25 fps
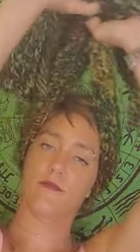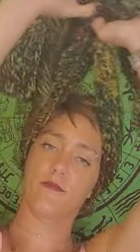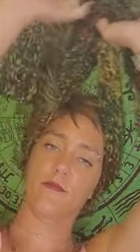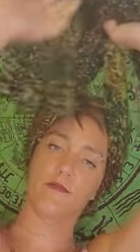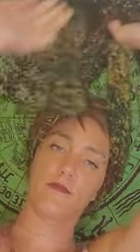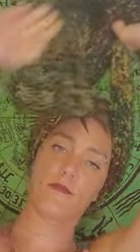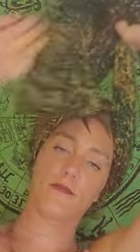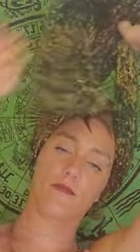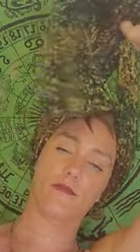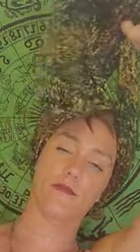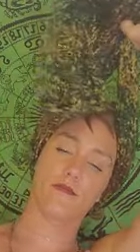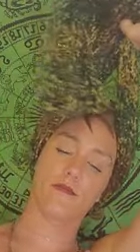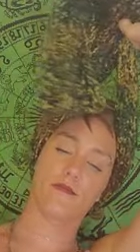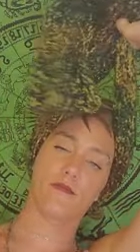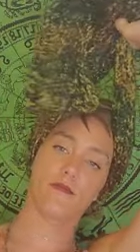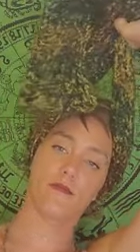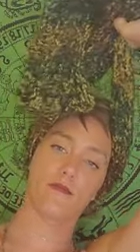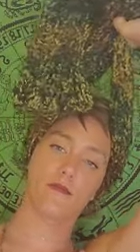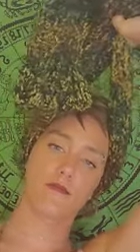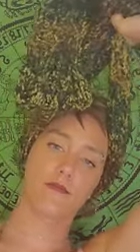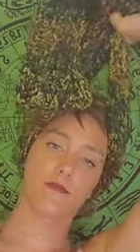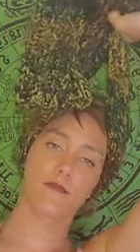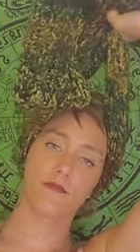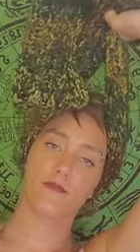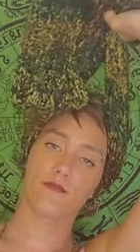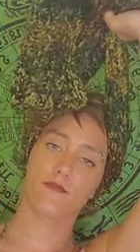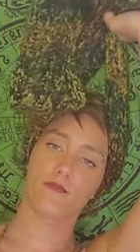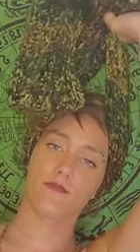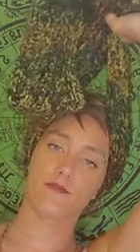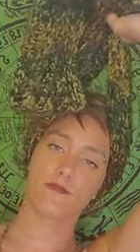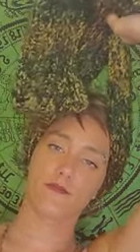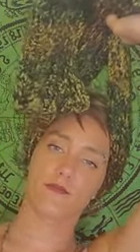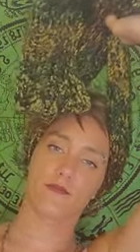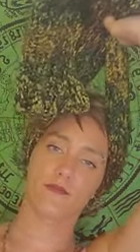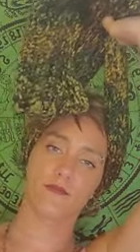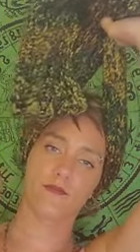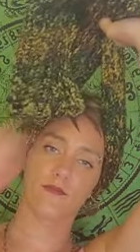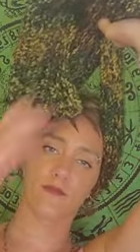And
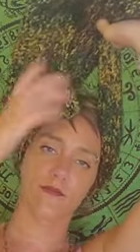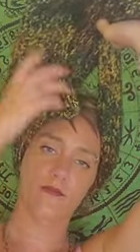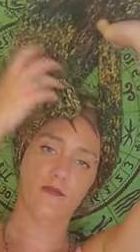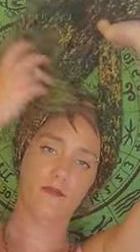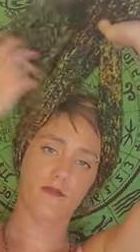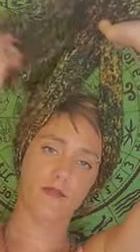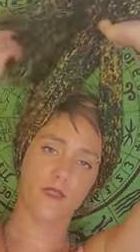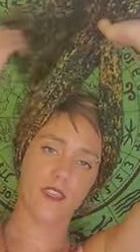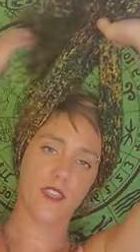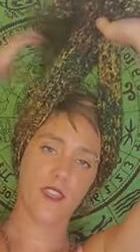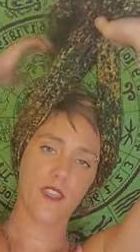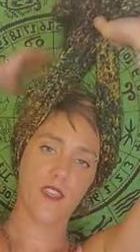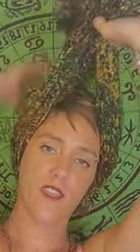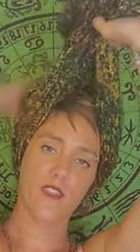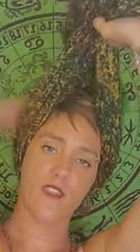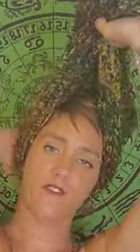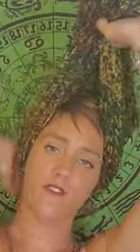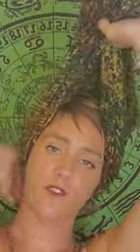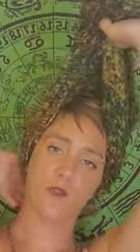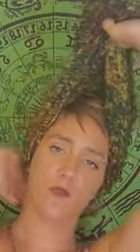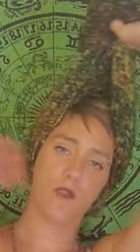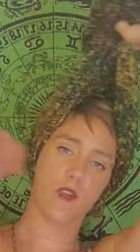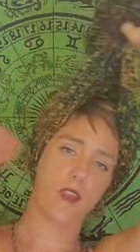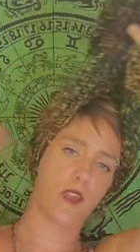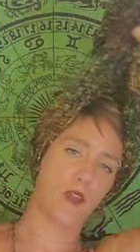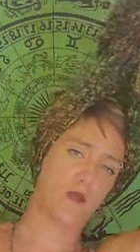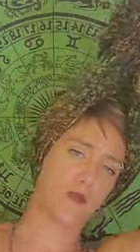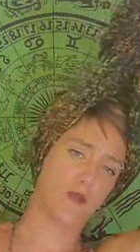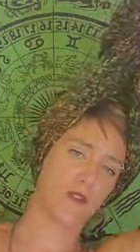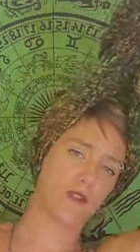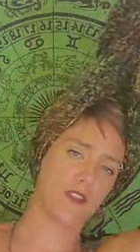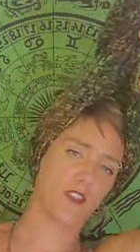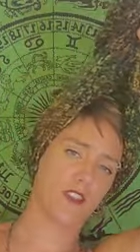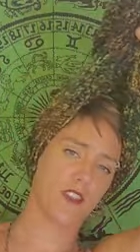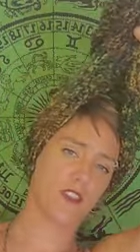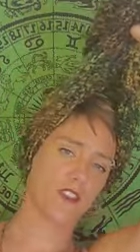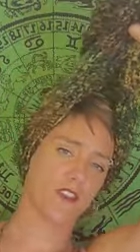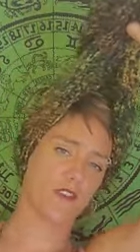if your prop
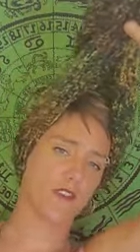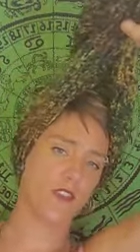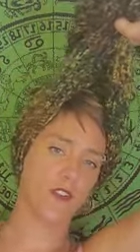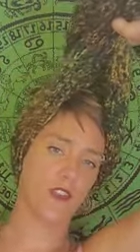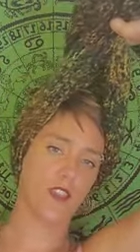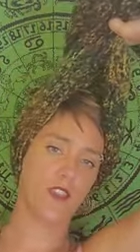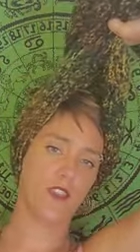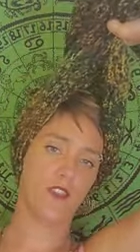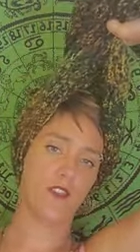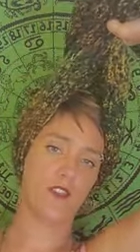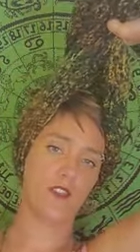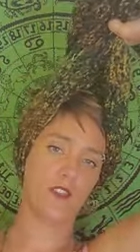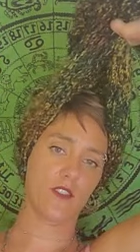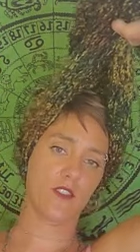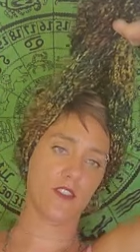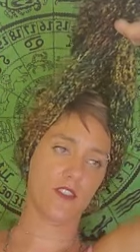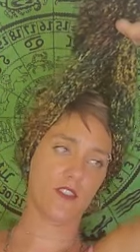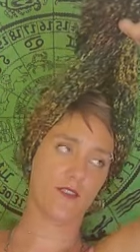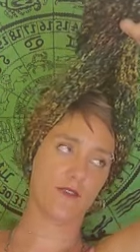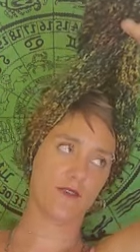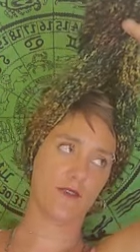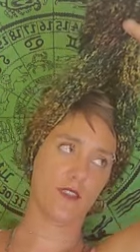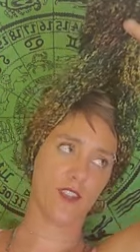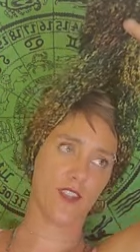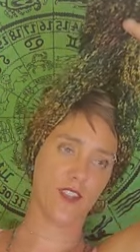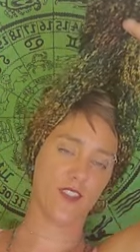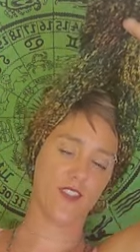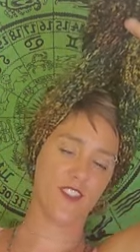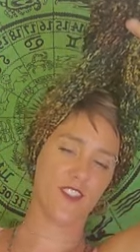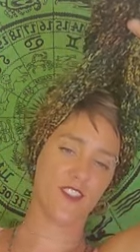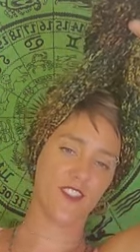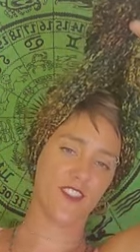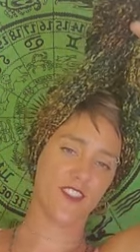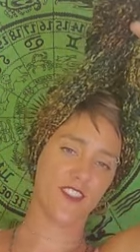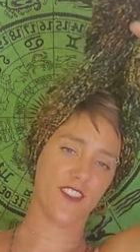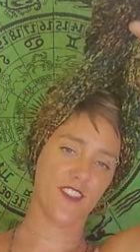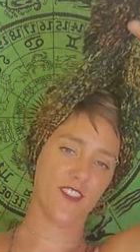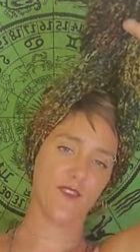ever gets funky, you can just
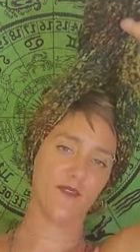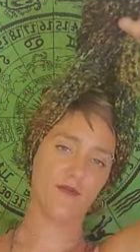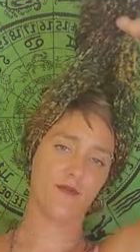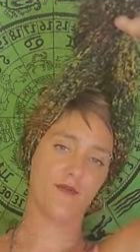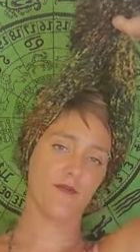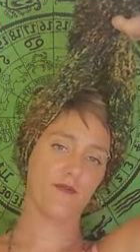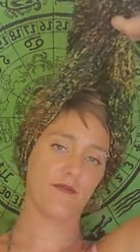readjust it.